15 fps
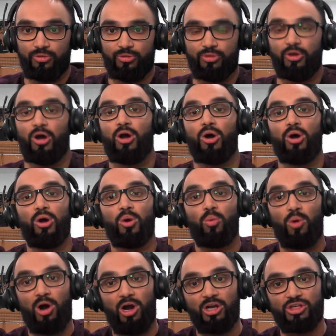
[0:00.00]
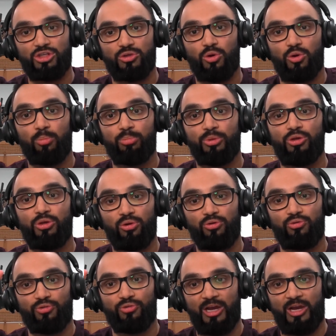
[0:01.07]
the washed or
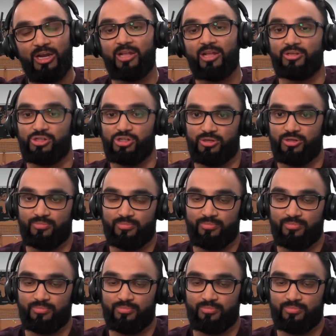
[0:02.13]
purified antigen.